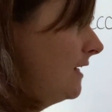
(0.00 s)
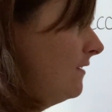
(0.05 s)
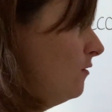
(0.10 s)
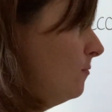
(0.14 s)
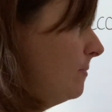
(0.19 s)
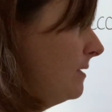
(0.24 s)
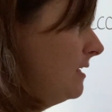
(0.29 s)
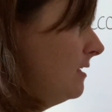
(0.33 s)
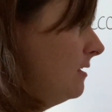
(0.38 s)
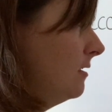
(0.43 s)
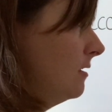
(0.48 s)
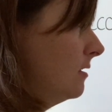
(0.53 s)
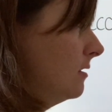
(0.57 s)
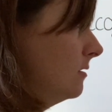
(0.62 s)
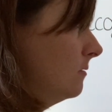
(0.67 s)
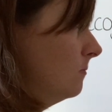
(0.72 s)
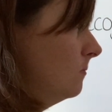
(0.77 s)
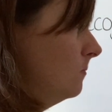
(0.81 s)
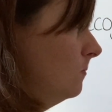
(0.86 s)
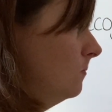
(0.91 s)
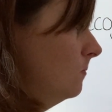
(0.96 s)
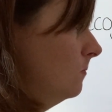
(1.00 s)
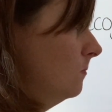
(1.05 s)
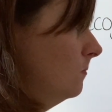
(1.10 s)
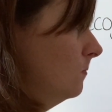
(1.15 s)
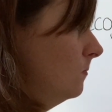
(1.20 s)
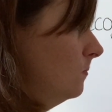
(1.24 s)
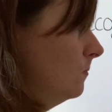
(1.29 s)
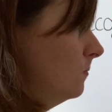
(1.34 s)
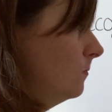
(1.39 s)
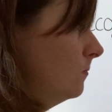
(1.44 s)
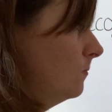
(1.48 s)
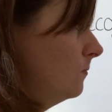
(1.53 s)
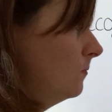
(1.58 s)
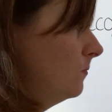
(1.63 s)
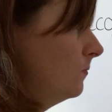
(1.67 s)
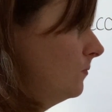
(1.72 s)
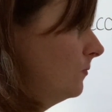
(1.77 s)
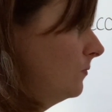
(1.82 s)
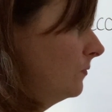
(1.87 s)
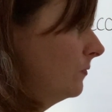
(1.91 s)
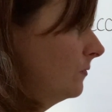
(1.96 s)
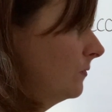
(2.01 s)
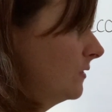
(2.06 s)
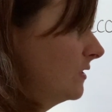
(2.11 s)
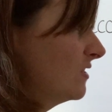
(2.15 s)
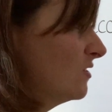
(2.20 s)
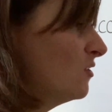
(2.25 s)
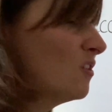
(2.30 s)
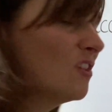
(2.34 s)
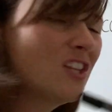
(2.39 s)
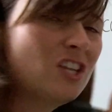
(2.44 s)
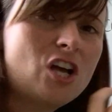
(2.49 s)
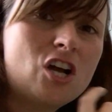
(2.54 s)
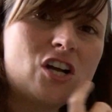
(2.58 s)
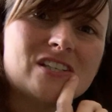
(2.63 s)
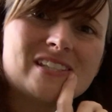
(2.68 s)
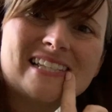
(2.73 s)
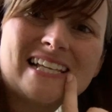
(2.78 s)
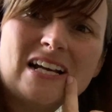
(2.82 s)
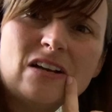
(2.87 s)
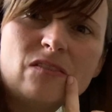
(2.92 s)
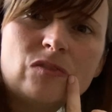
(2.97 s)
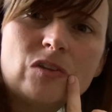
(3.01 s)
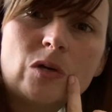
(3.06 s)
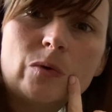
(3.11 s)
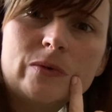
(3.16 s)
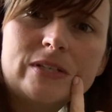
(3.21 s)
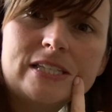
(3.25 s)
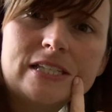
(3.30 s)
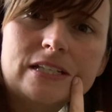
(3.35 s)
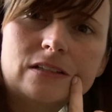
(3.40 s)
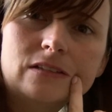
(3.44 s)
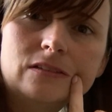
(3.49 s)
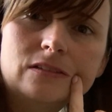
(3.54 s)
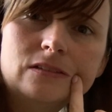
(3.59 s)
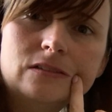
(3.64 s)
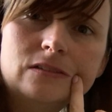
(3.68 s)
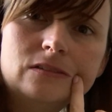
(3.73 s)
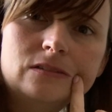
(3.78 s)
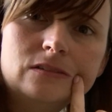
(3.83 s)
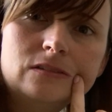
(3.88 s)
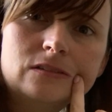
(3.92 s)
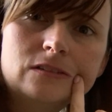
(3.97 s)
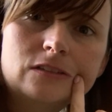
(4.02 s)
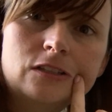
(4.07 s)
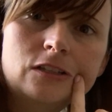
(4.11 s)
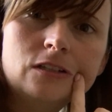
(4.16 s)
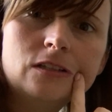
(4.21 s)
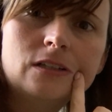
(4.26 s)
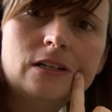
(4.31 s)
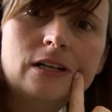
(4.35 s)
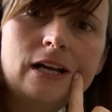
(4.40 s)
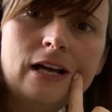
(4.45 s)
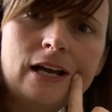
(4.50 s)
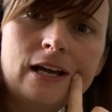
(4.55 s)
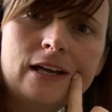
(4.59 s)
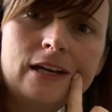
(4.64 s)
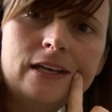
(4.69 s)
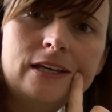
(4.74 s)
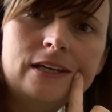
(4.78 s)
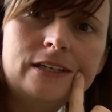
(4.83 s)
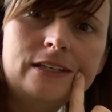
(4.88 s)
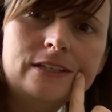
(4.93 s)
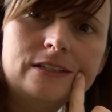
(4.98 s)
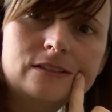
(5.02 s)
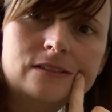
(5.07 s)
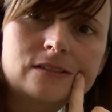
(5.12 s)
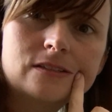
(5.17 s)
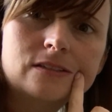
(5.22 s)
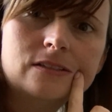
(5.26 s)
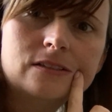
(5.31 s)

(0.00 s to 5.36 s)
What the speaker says: either be, it's not the last sound though, is it? Gate.